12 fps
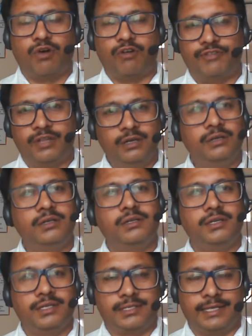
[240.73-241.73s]
of the
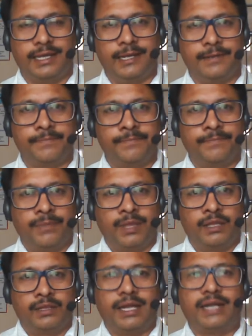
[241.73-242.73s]
cell.
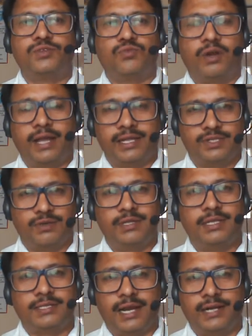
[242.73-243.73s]
That is what actually
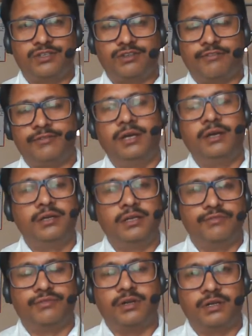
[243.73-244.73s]
the sites of the
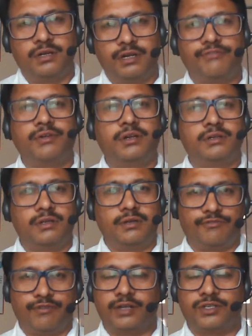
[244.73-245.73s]
different
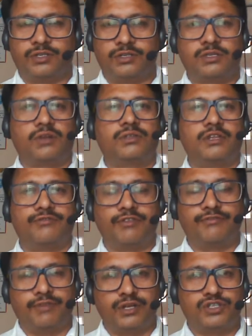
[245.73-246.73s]
functions or the
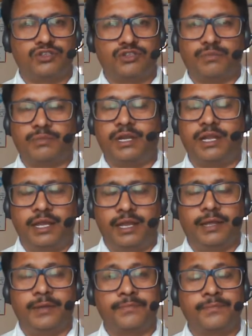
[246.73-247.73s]
different functions of the DNA.
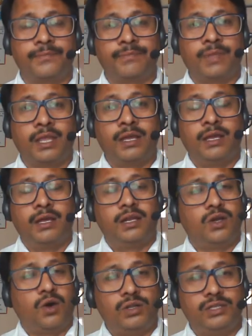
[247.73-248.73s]

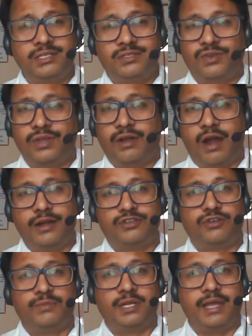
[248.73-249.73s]
Now all these three kinds
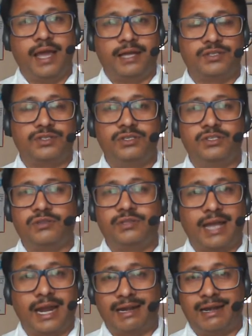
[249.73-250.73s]
of the reactions or the
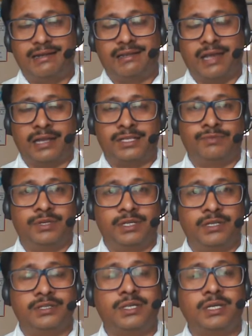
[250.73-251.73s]
catalytic
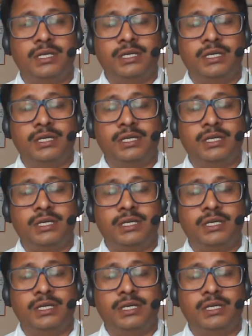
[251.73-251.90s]
activities